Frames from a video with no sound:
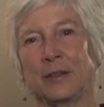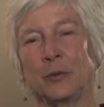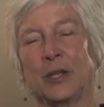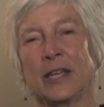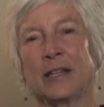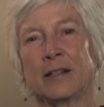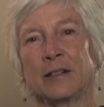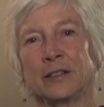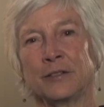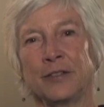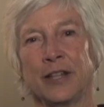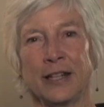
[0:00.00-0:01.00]
we can
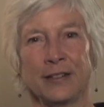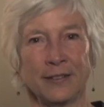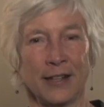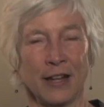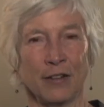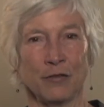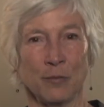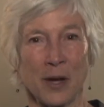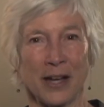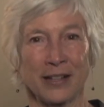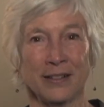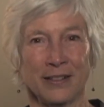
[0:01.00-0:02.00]
cultivate a state of
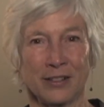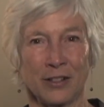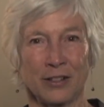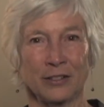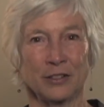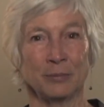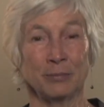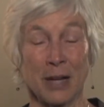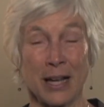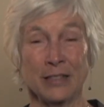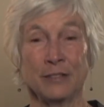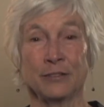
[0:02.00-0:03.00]
mind called
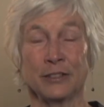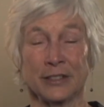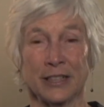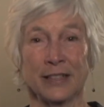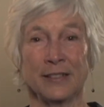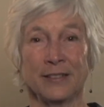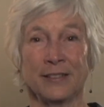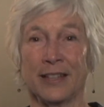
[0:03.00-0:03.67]
mindfulness,